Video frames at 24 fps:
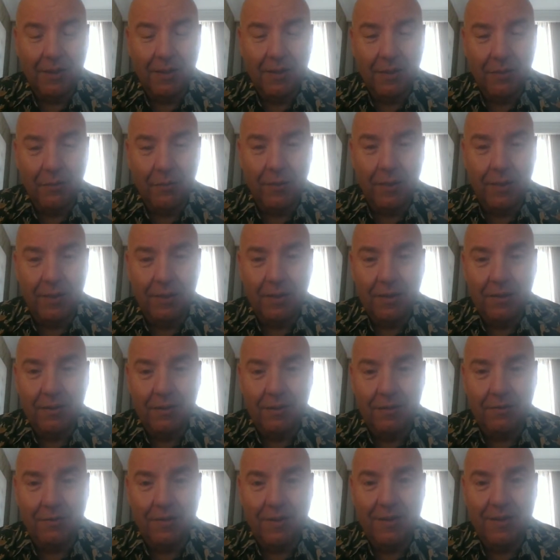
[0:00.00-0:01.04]
we're
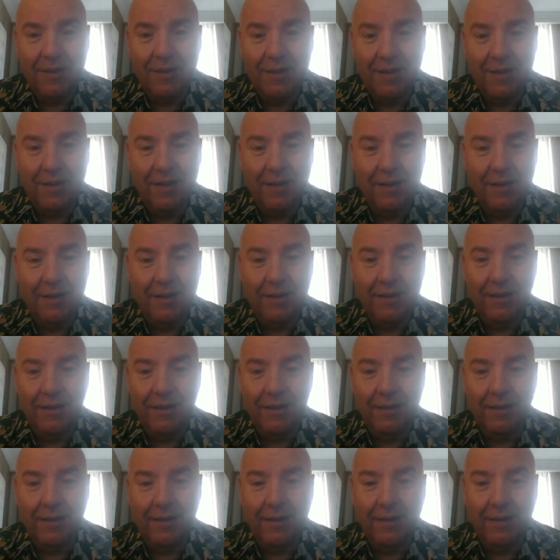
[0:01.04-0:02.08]
threading here
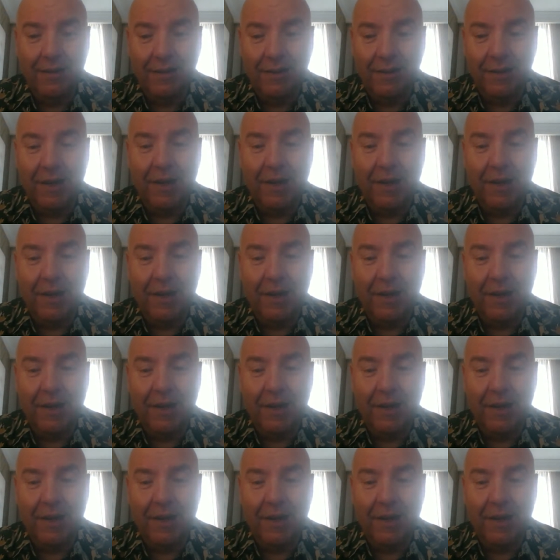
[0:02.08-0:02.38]
in